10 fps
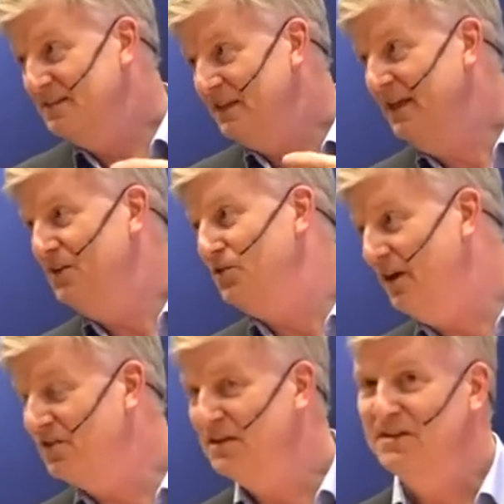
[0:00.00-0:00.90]
let's say,
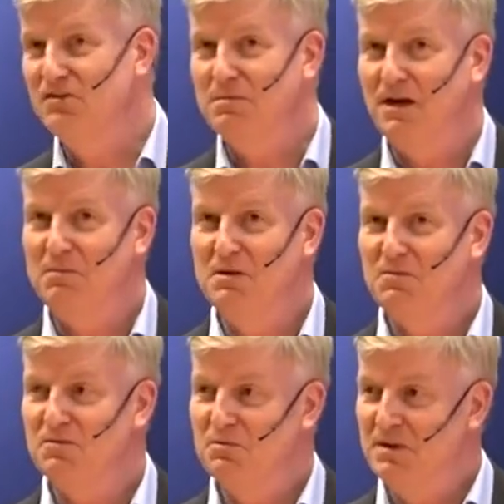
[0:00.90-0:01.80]
addressing these
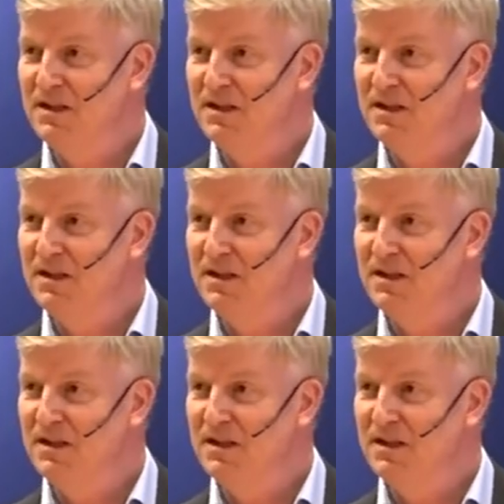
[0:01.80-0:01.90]
problems.